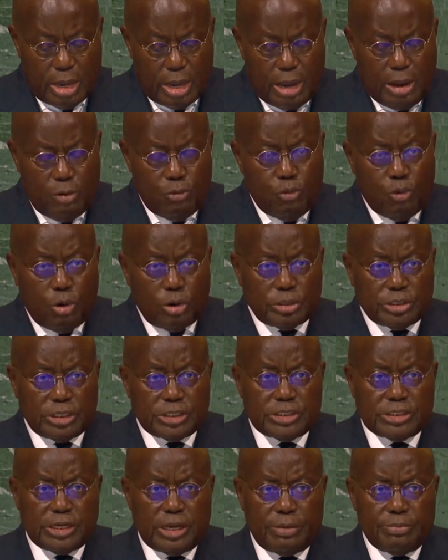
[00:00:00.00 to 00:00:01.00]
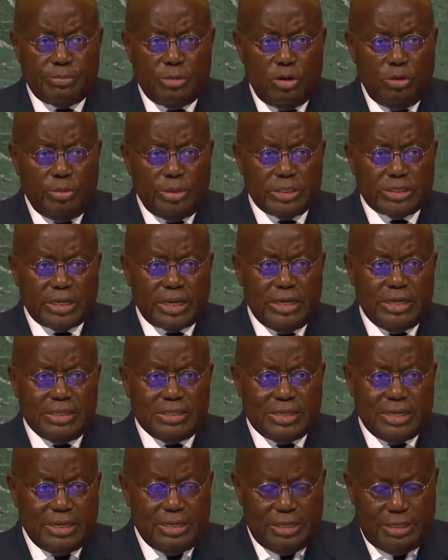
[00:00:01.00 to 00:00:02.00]
A watershed moment
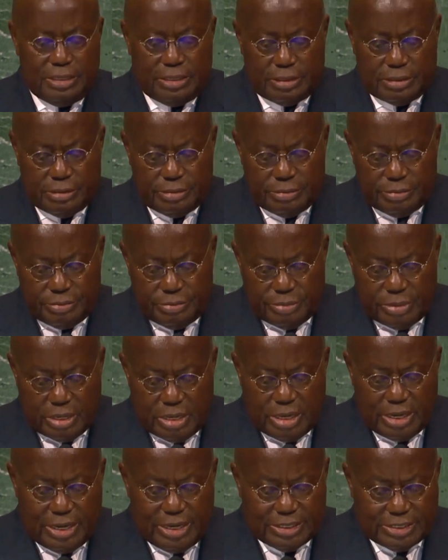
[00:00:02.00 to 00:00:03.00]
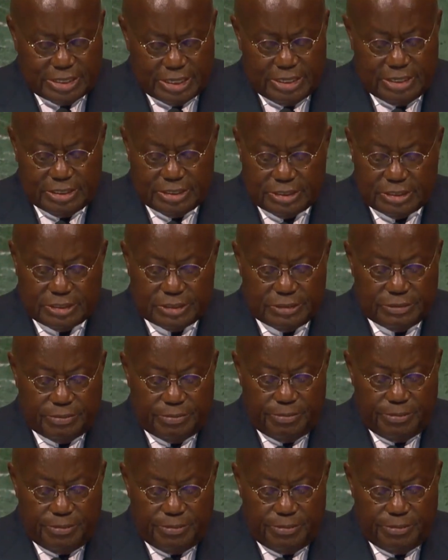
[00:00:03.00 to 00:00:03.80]
indeed, it is.